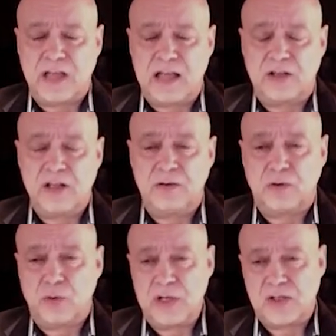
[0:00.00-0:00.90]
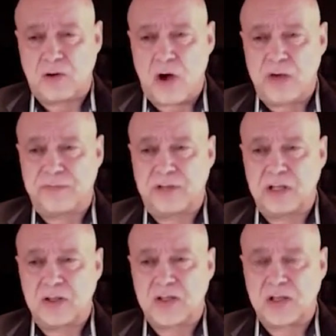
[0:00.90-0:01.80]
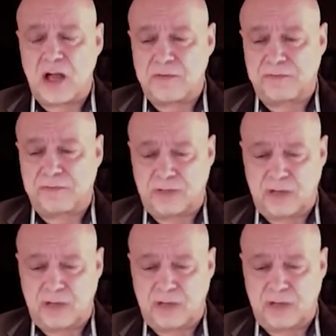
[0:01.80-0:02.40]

increase the confidence of